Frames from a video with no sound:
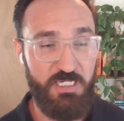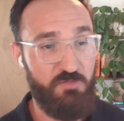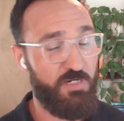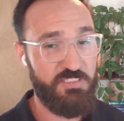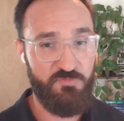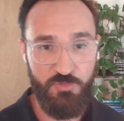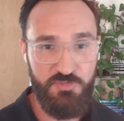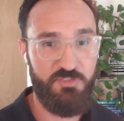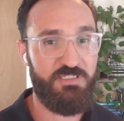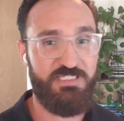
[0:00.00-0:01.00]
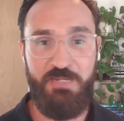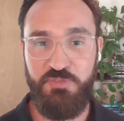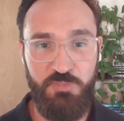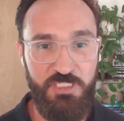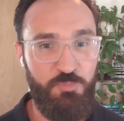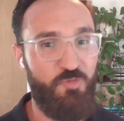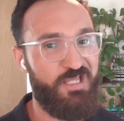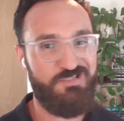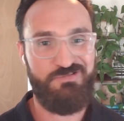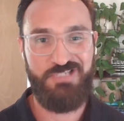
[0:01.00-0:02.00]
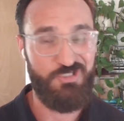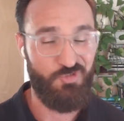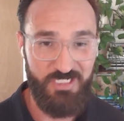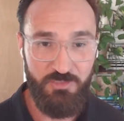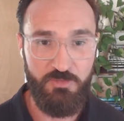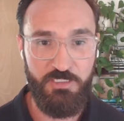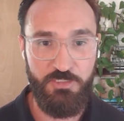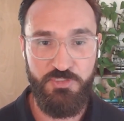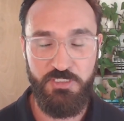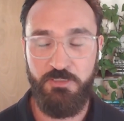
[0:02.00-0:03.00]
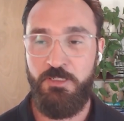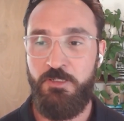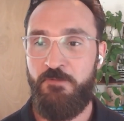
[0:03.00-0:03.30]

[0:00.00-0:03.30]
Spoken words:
and vice versa, the types of people that drain their energy.